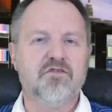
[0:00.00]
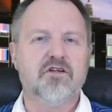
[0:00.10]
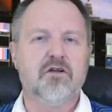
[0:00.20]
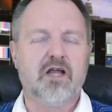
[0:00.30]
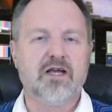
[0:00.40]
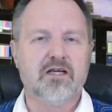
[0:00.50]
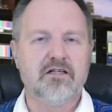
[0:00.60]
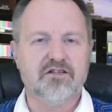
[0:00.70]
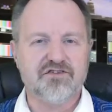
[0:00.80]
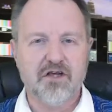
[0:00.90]
feel like
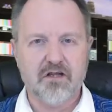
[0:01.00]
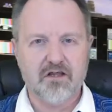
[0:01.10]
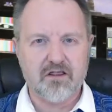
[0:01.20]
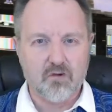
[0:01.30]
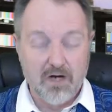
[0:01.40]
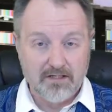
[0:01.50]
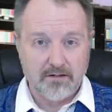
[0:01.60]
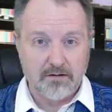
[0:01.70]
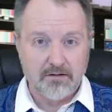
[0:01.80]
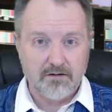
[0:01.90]
it is
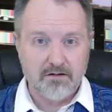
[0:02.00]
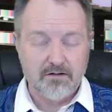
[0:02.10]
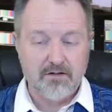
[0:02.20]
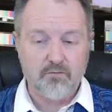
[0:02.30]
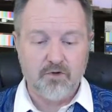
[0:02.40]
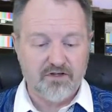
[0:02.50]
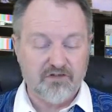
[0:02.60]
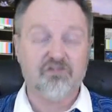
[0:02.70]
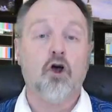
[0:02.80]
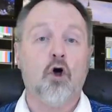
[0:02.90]
threatened with
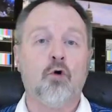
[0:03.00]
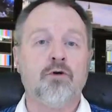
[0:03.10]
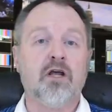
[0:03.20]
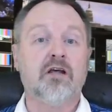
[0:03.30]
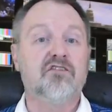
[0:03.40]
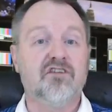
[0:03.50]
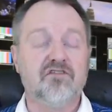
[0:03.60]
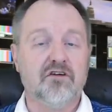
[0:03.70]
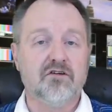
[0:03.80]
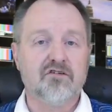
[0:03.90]
its own
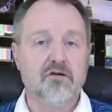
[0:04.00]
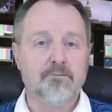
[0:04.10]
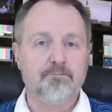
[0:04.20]
existence.